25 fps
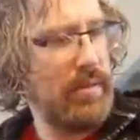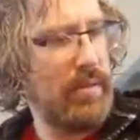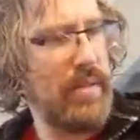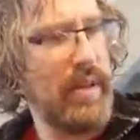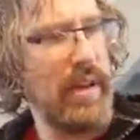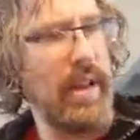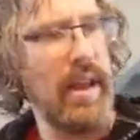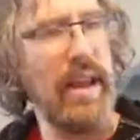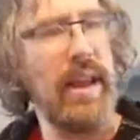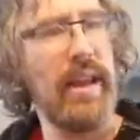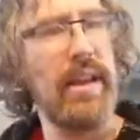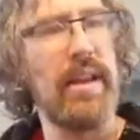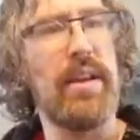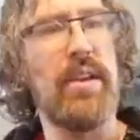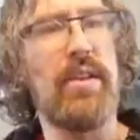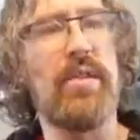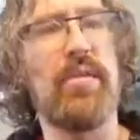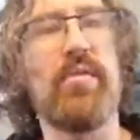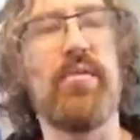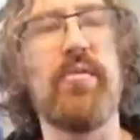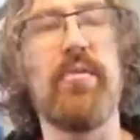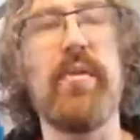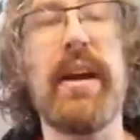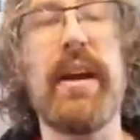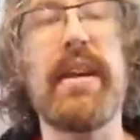a
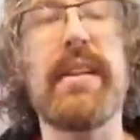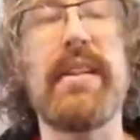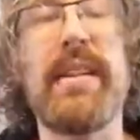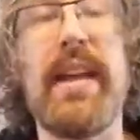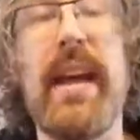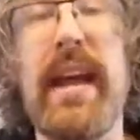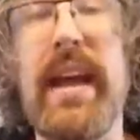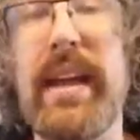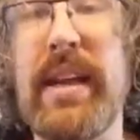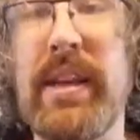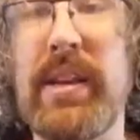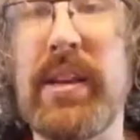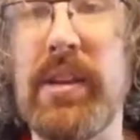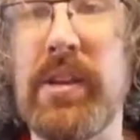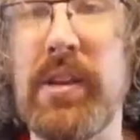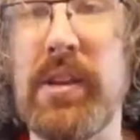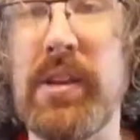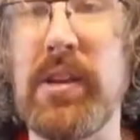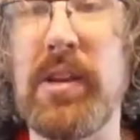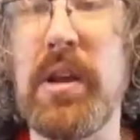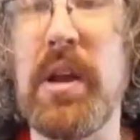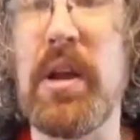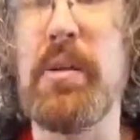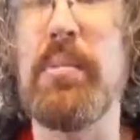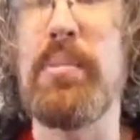
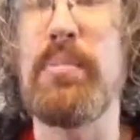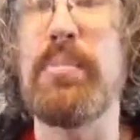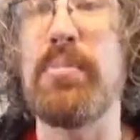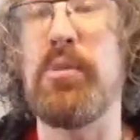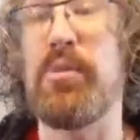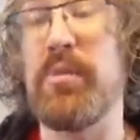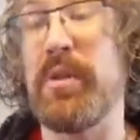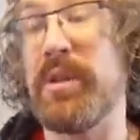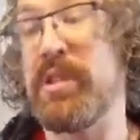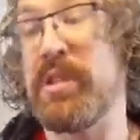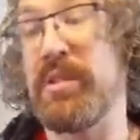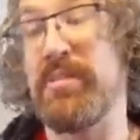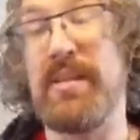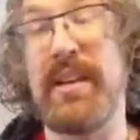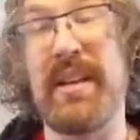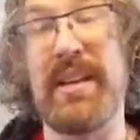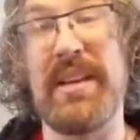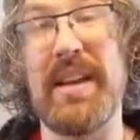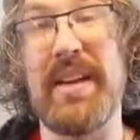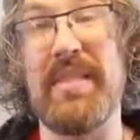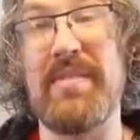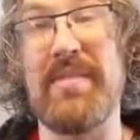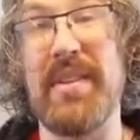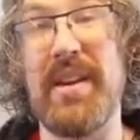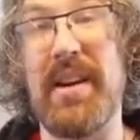rectangular prism like
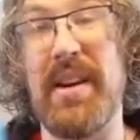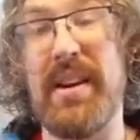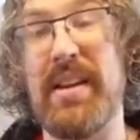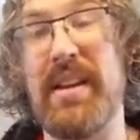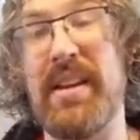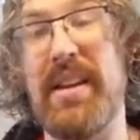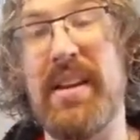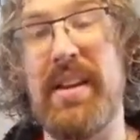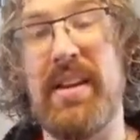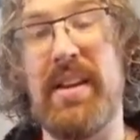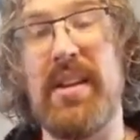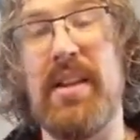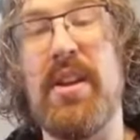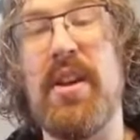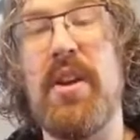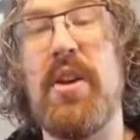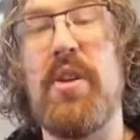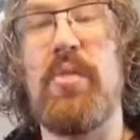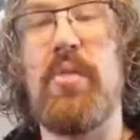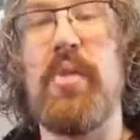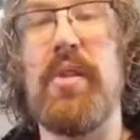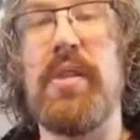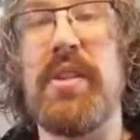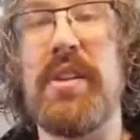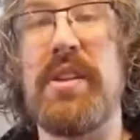I've got here
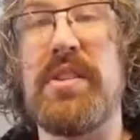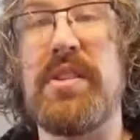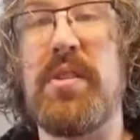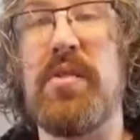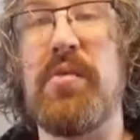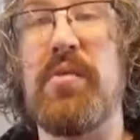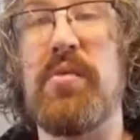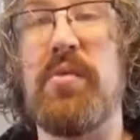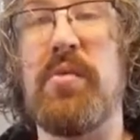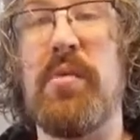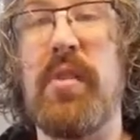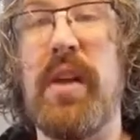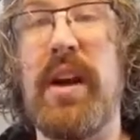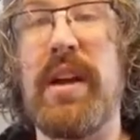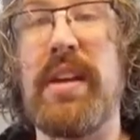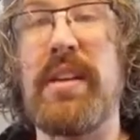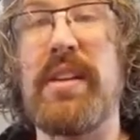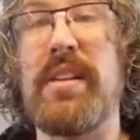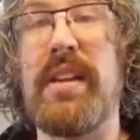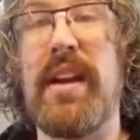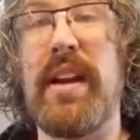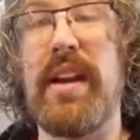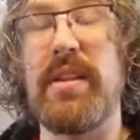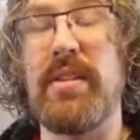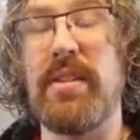with its
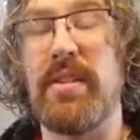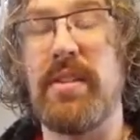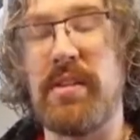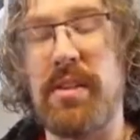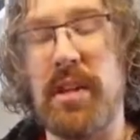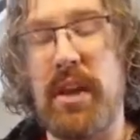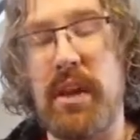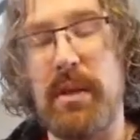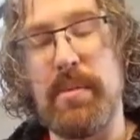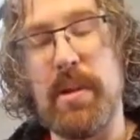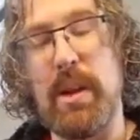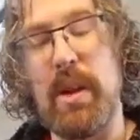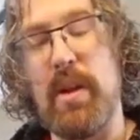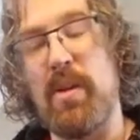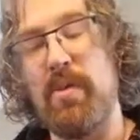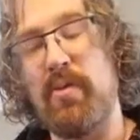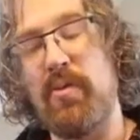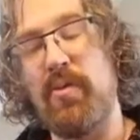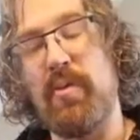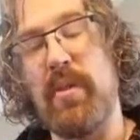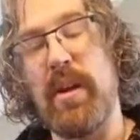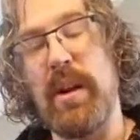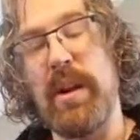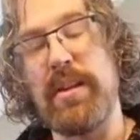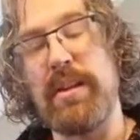rectangle top,
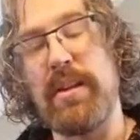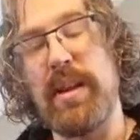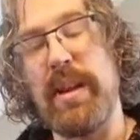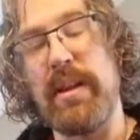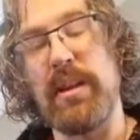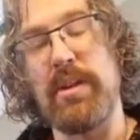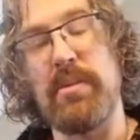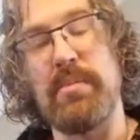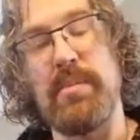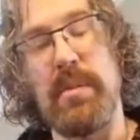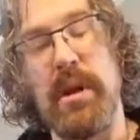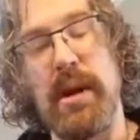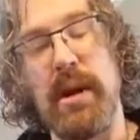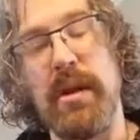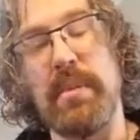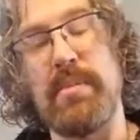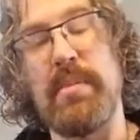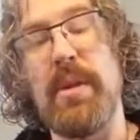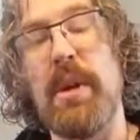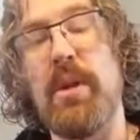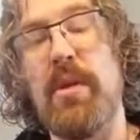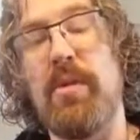rectangle bottom,